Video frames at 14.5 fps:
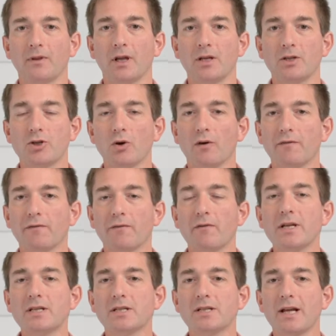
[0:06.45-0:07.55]
It's your
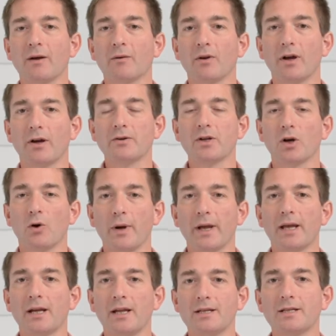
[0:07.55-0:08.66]
free to download,
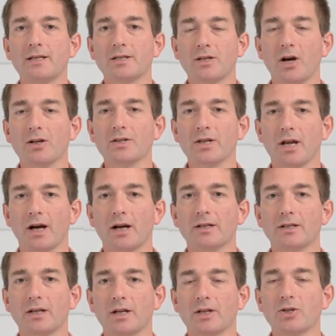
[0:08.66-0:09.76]
quick and easy starter
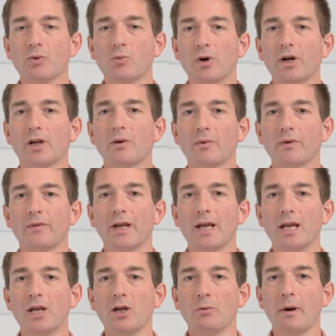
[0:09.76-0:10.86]
guide to working with the
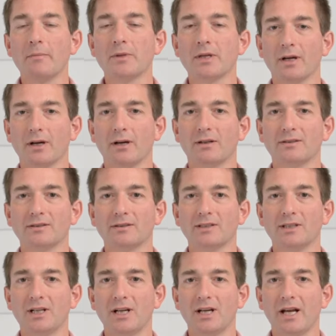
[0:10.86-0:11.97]
EU MDR.
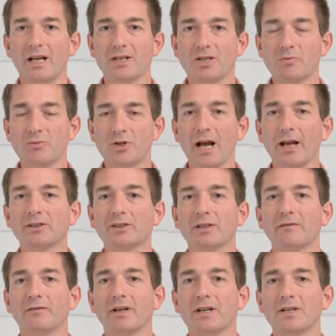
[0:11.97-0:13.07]
Its
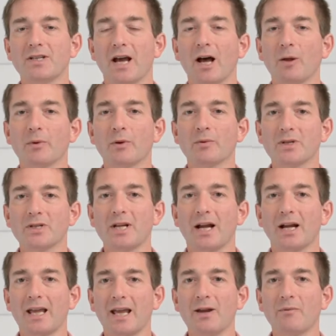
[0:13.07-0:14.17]
objective is to help you
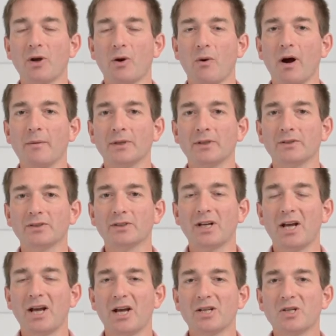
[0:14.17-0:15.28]
understand key requirements
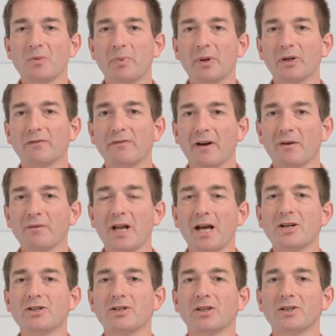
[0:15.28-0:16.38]
and to build
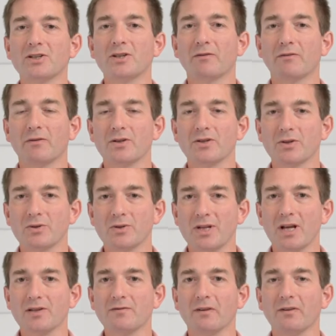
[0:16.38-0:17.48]
foundations for a
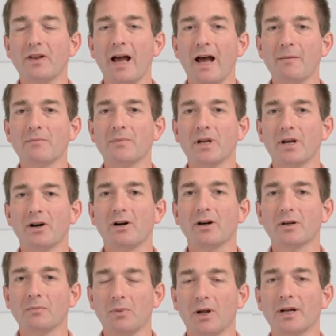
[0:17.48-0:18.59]
successful MDR
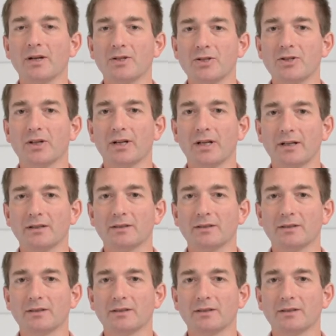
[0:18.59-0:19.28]
compliance journey.